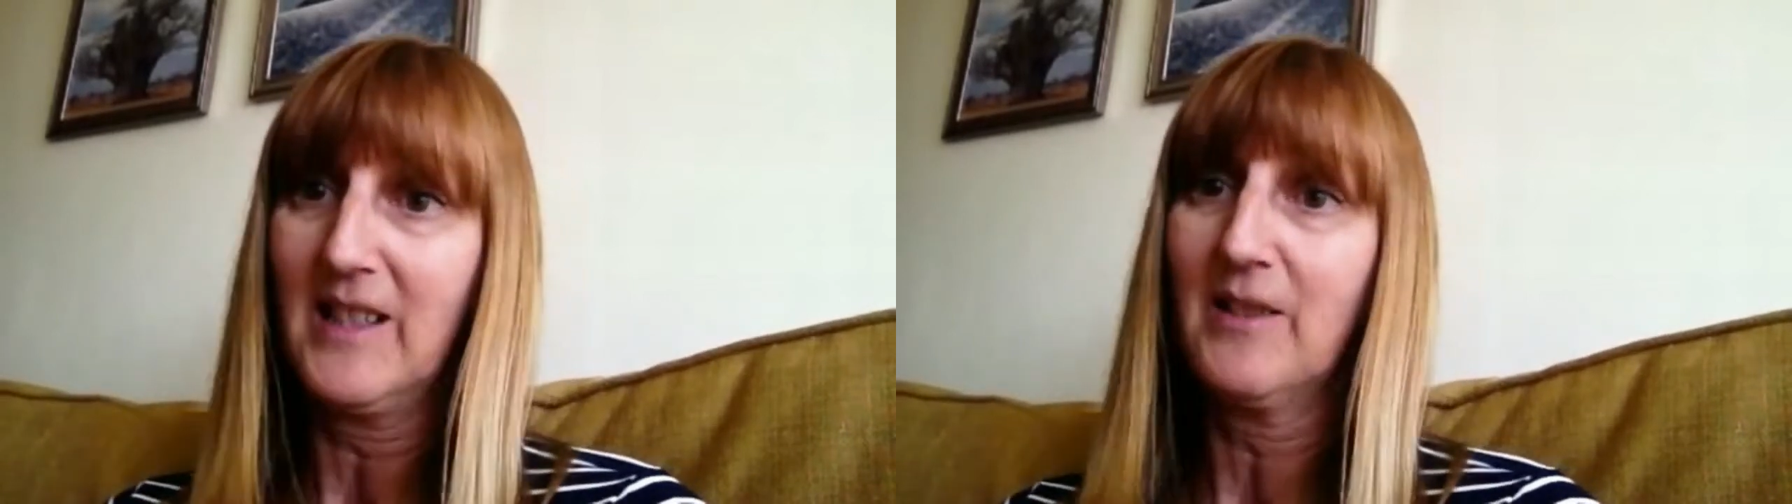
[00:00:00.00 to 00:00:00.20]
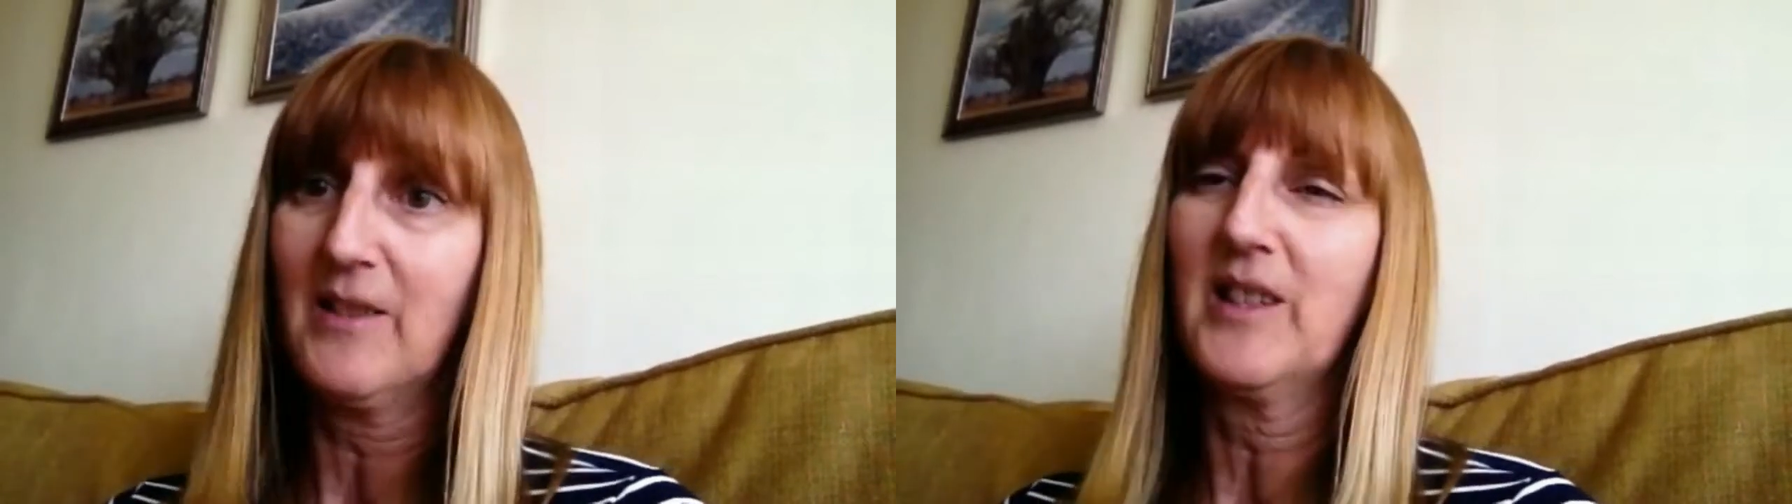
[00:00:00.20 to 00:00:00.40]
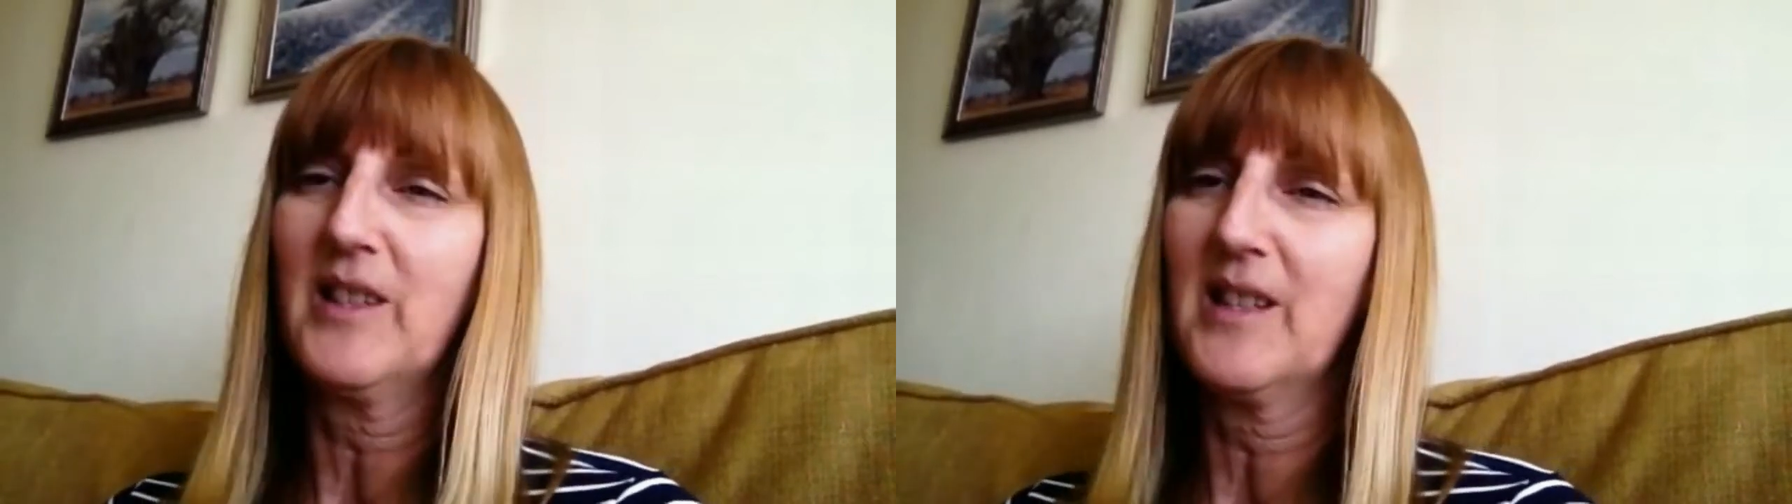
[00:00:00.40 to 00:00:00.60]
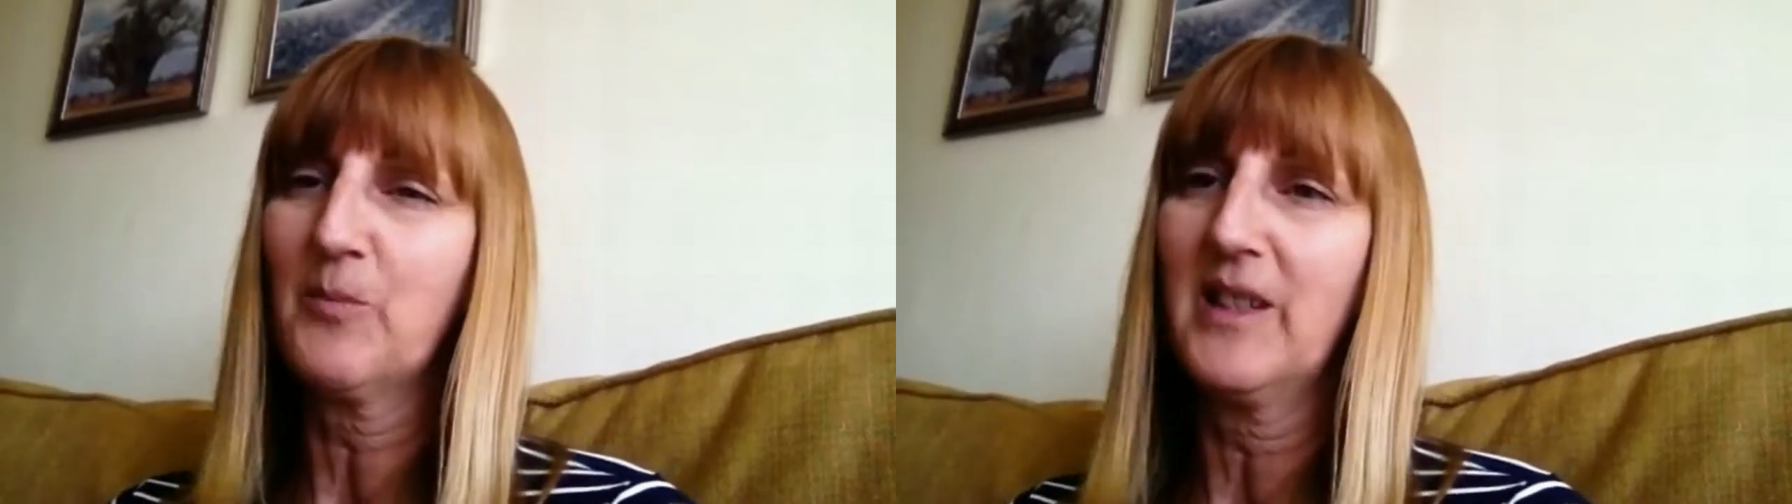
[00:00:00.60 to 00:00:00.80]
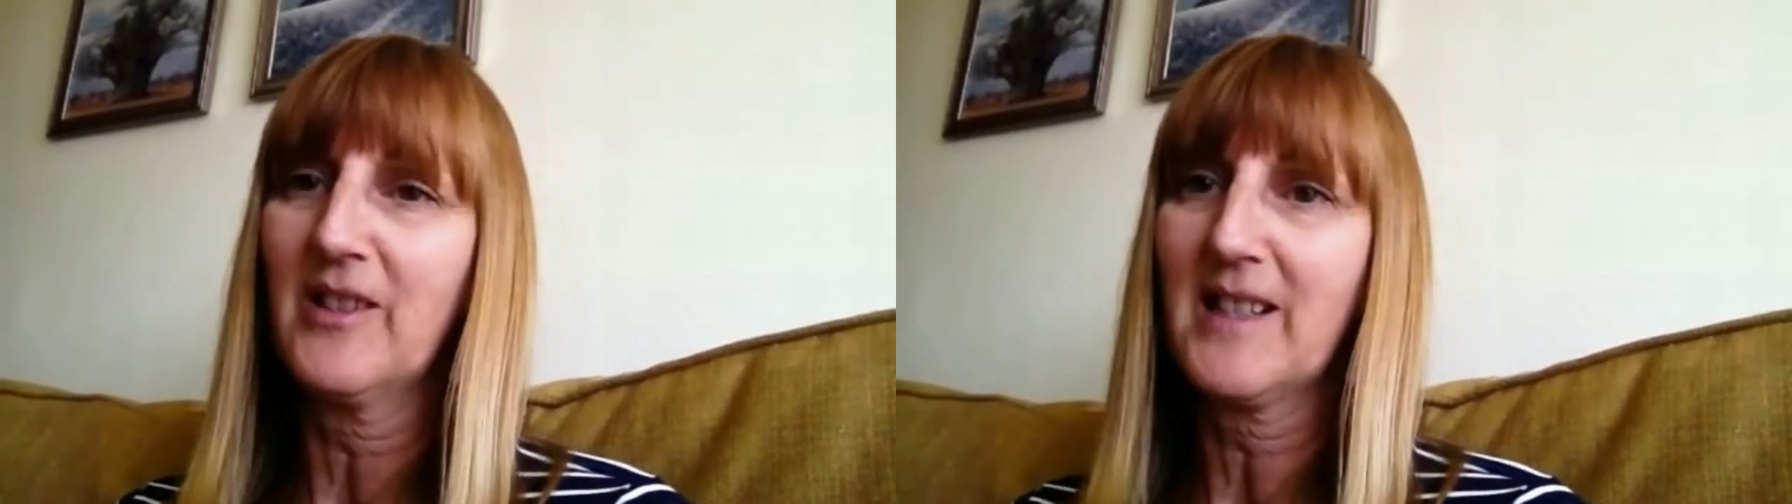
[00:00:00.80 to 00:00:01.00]
had it 4 years
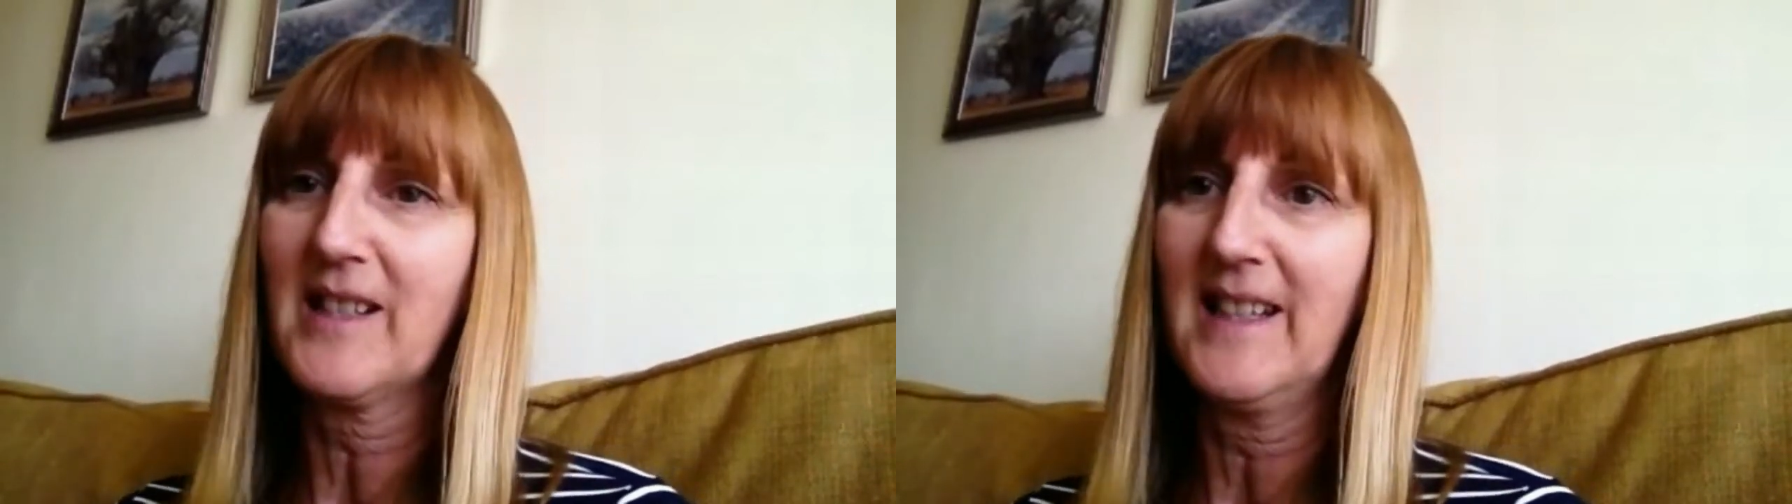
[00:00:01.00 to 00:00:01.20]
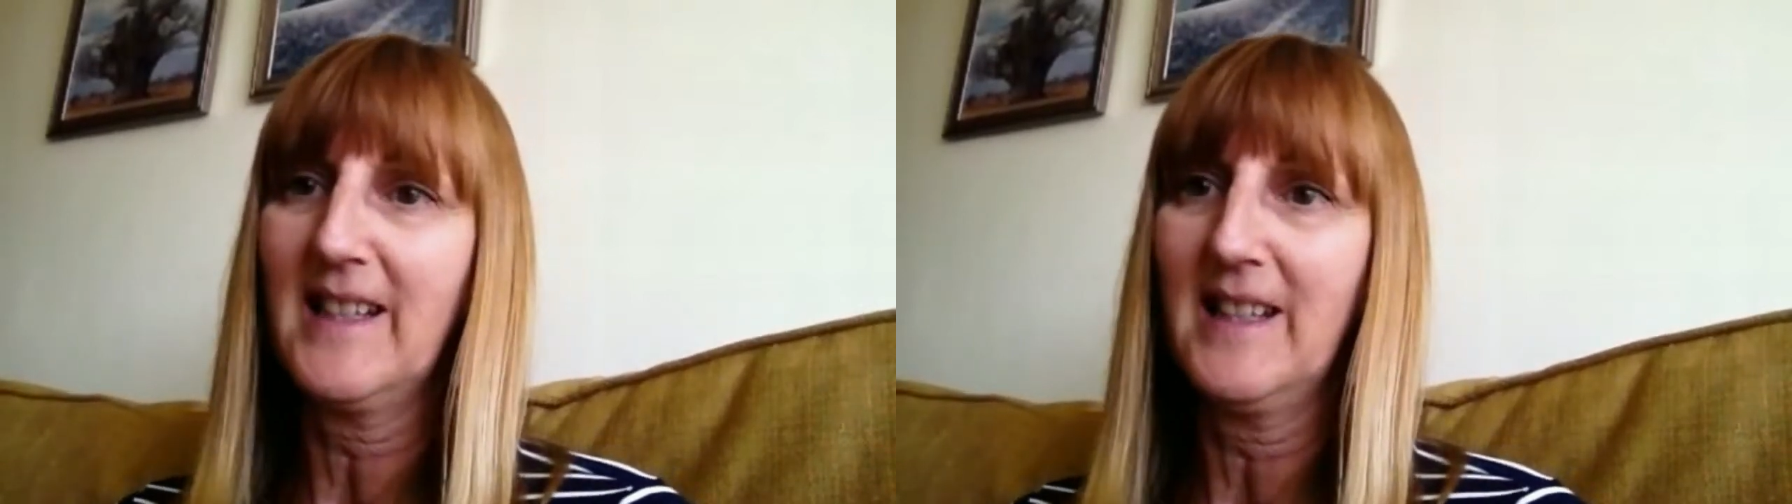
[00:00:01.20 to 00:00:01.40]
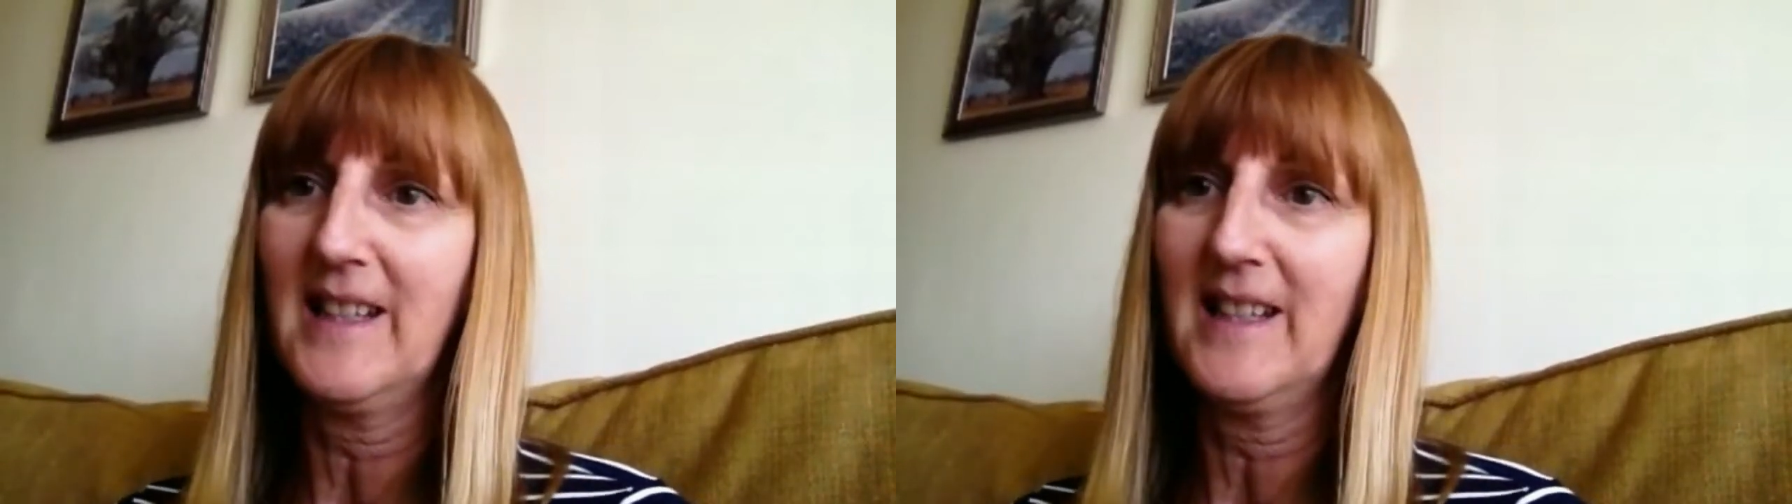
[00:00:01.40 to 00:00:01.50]
previously,